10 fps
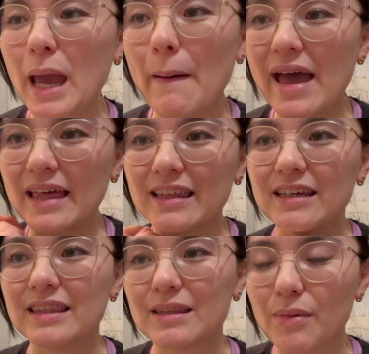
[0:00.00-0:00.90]
And
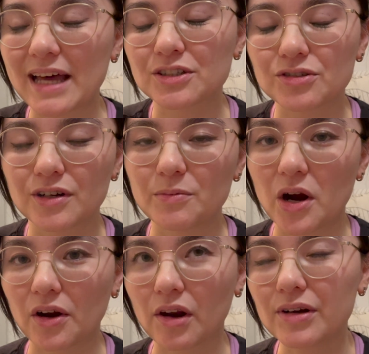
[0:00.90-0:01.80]
in The Master and
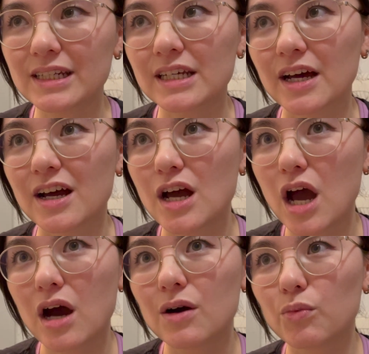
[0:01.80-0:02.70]
Margarita,
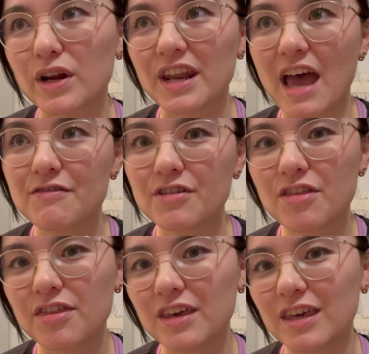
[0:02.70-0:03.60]
whenever
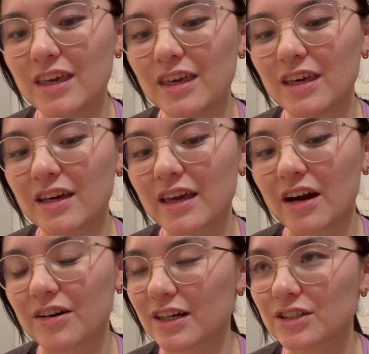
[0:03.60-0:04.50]
the
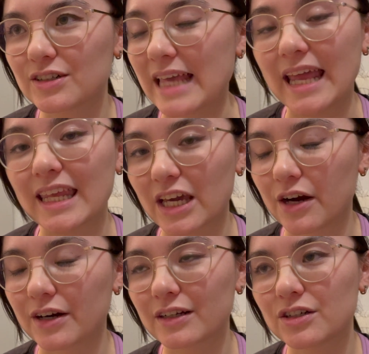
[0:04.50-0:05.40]
characters, any
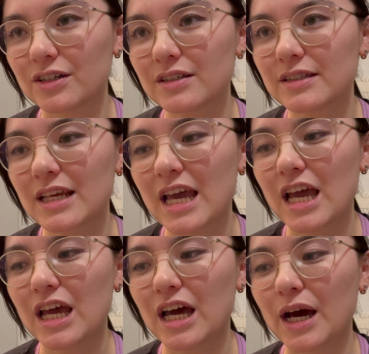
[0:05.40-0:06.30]
characters,
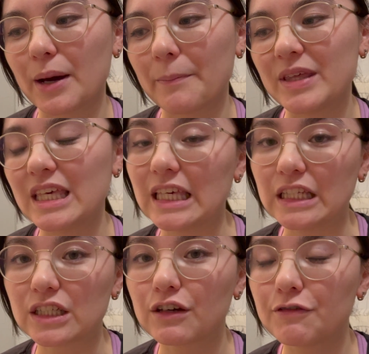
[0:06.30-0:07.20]

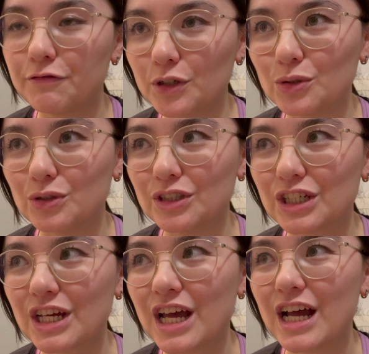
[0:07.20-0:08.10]
eat food,
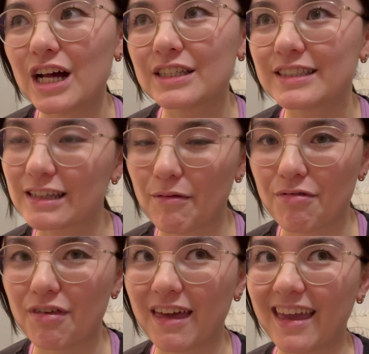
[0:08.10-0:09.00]

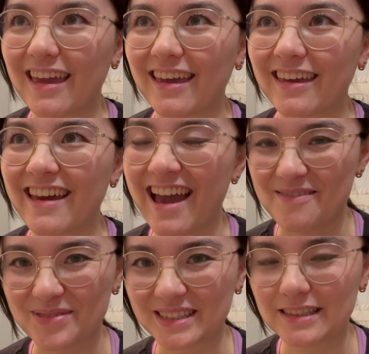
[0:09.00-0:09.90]
something
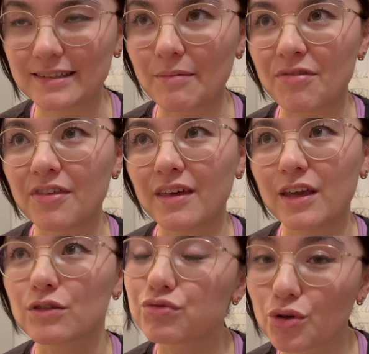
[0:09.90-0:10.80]
happens,
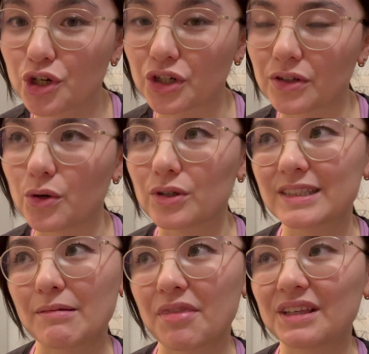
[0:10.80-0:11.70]
something crucial or
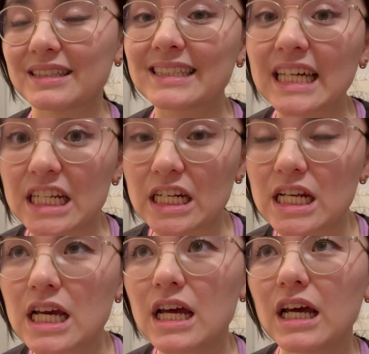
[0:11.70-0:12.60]
something sudden.